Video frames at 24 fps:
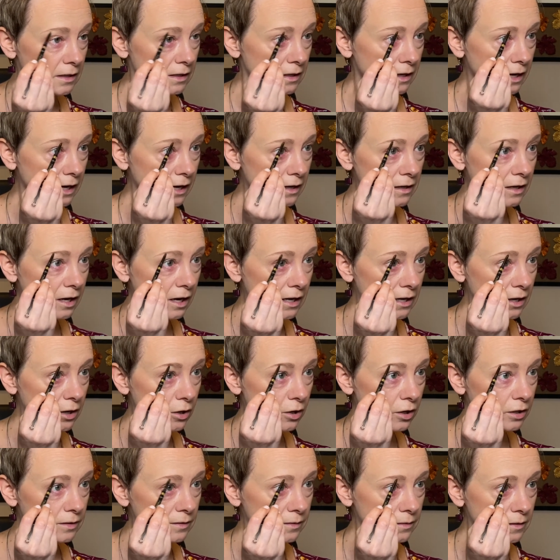I
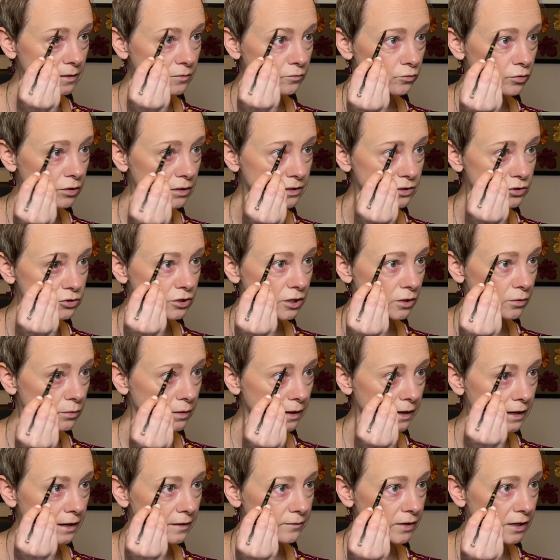honestly really don't
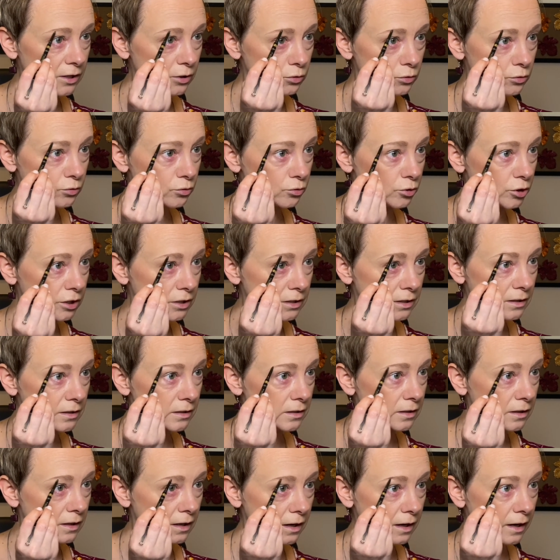have a good
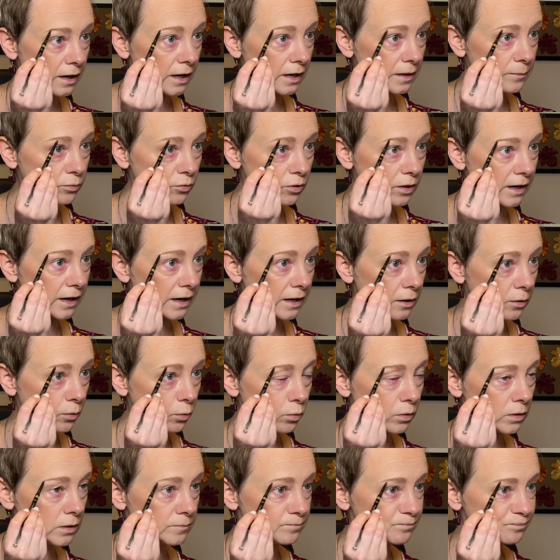eyebrow,